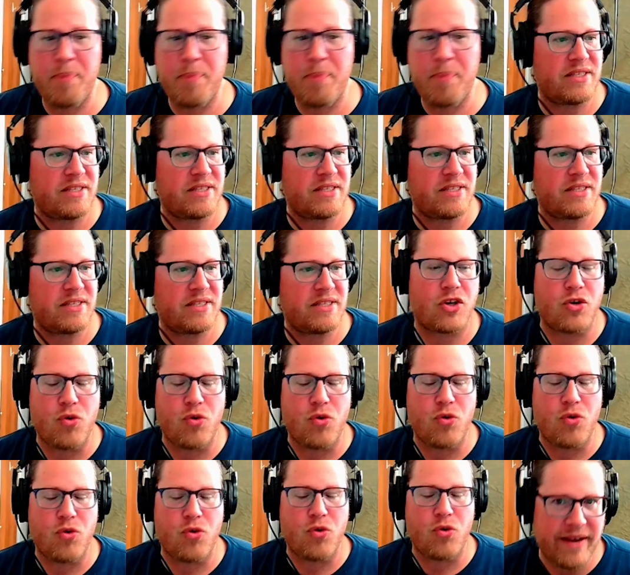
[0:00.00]
a
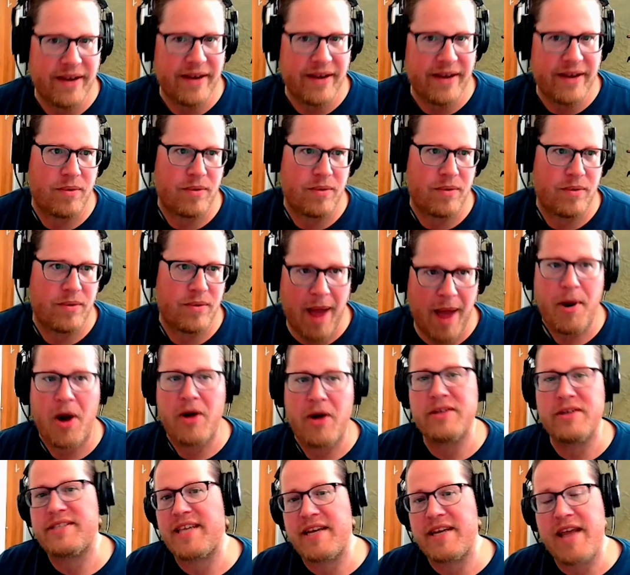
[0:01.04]
great rap
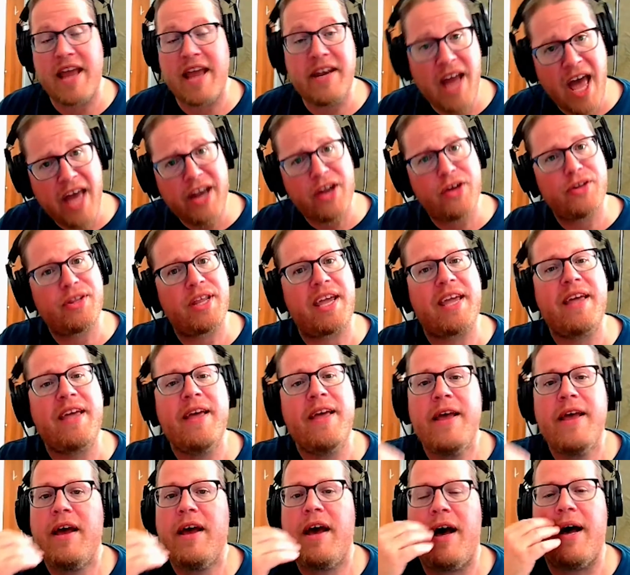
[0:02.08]
artist, and not only
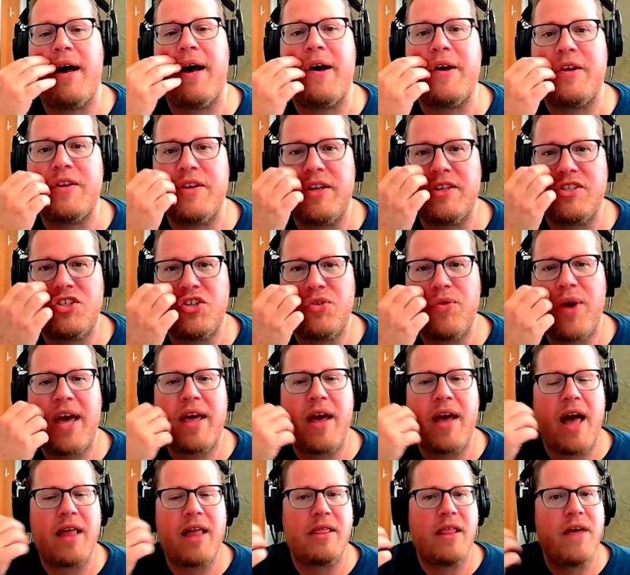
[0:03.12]
do
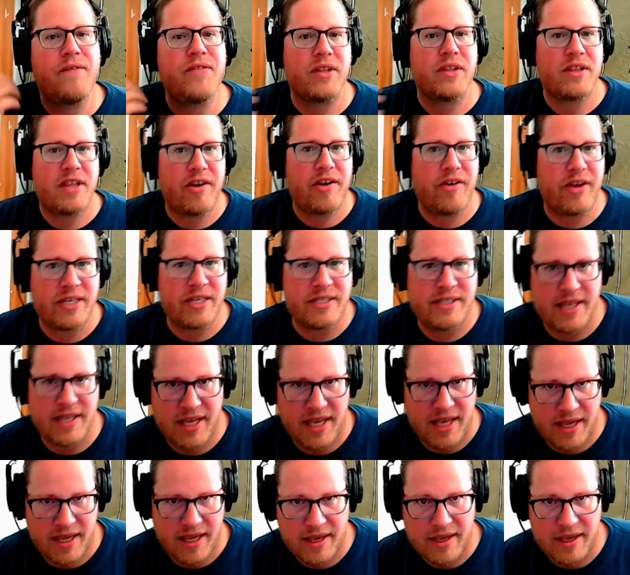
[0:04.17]
I love the lyrics that
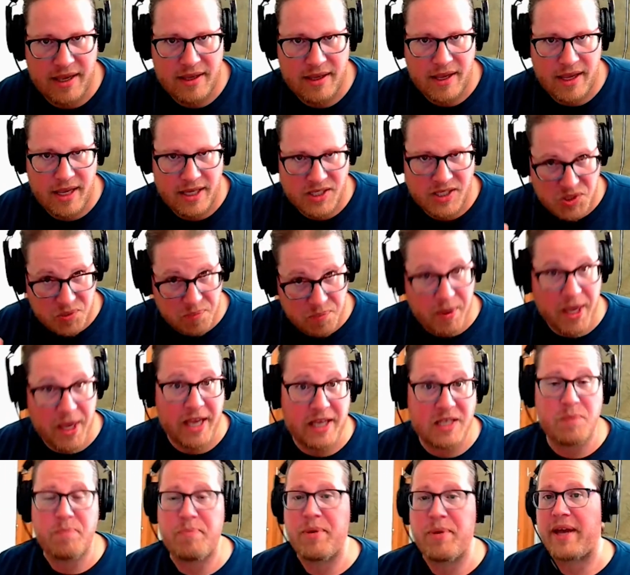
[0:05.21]
he
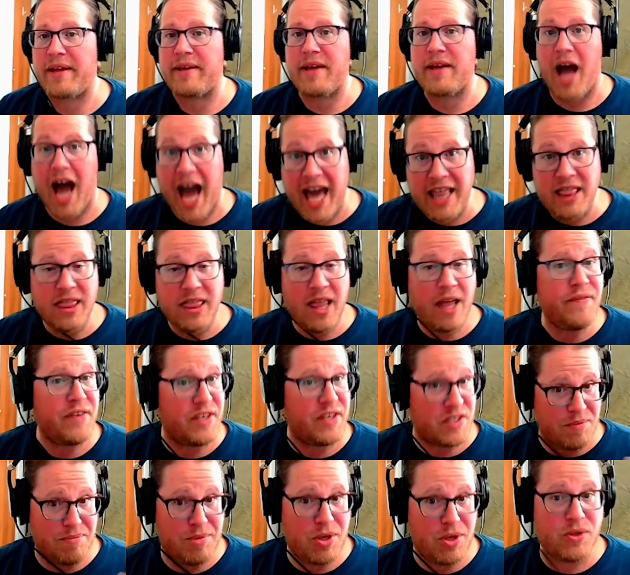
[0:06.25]
speaks, but I love
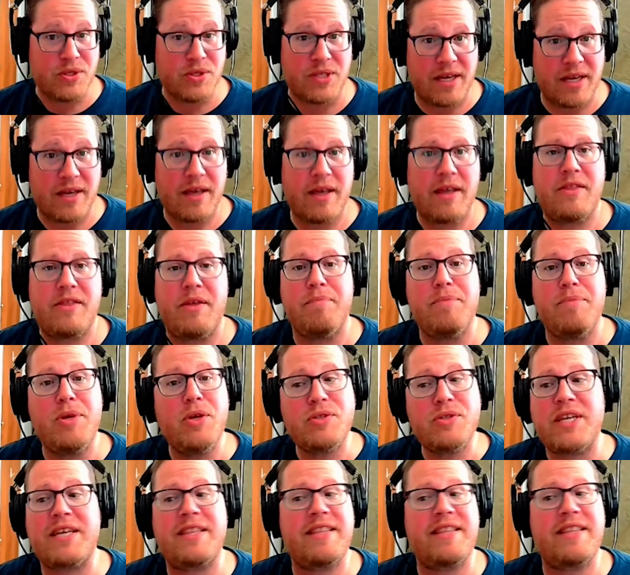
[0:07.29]
his music. The
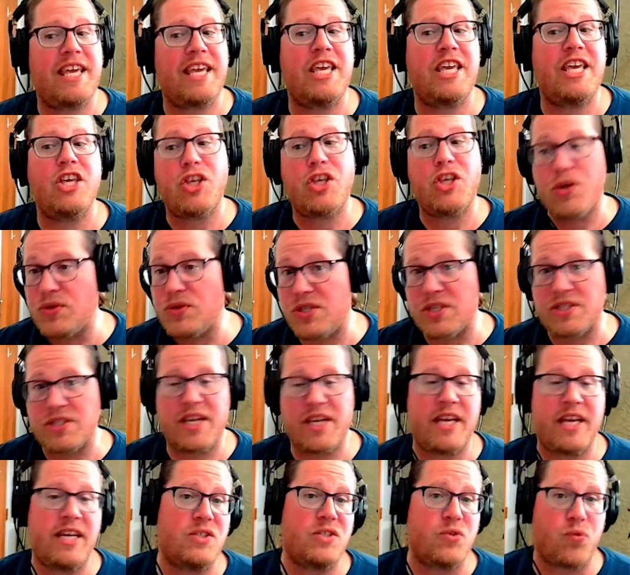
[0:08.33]
music that he uses
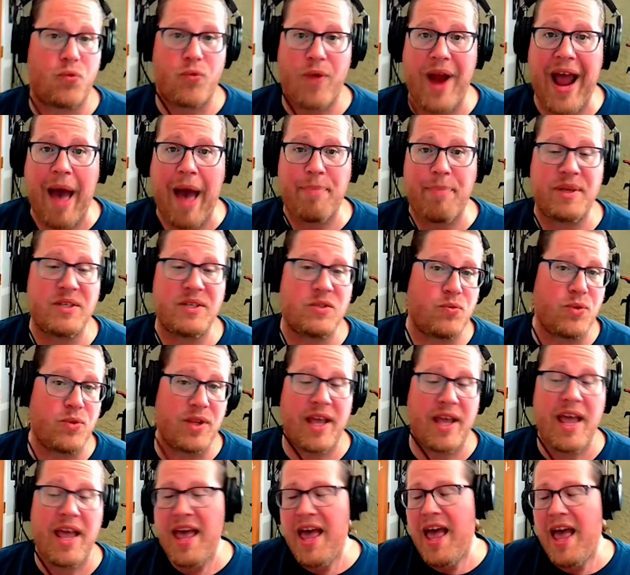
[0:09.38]
in his rap is really,
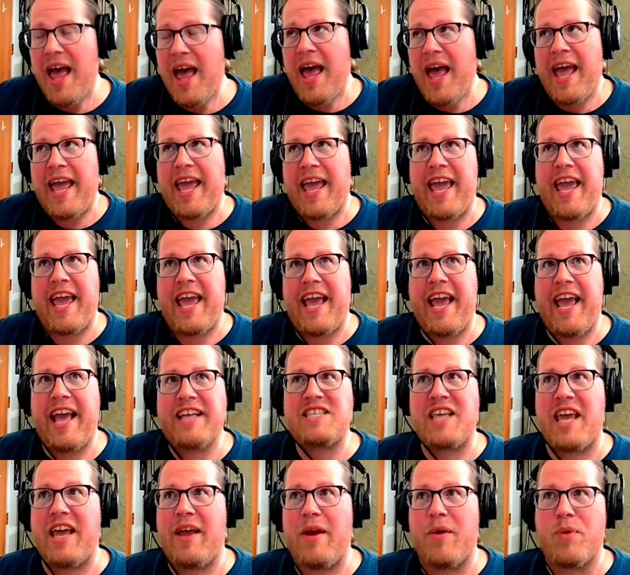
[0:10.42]

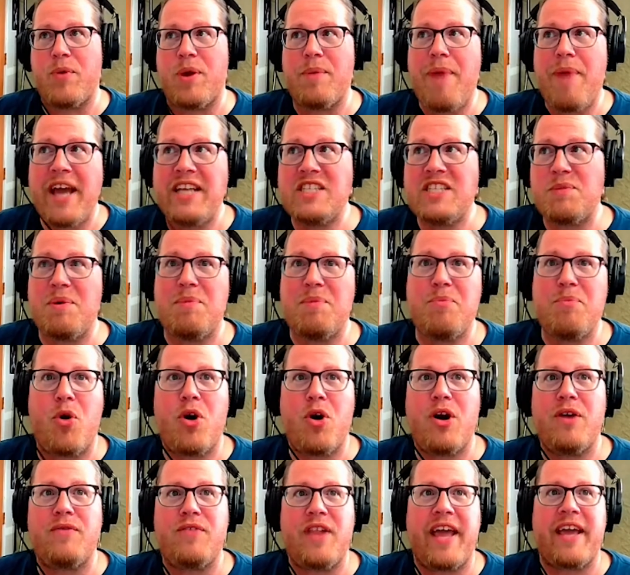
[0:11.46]
it reminds me more
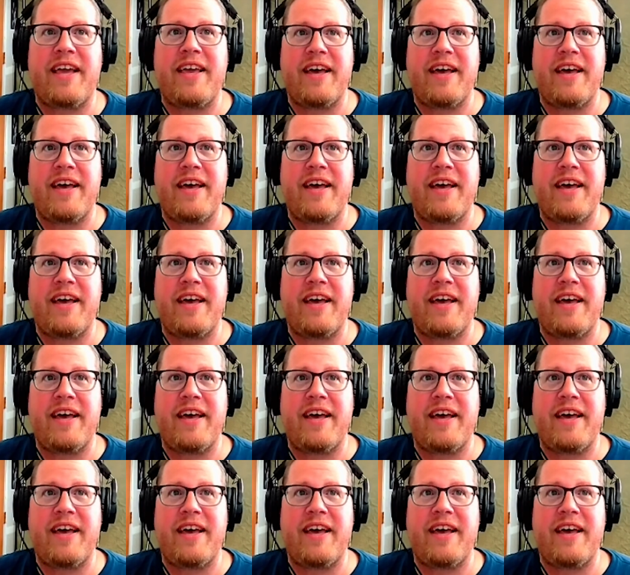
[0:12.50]
of like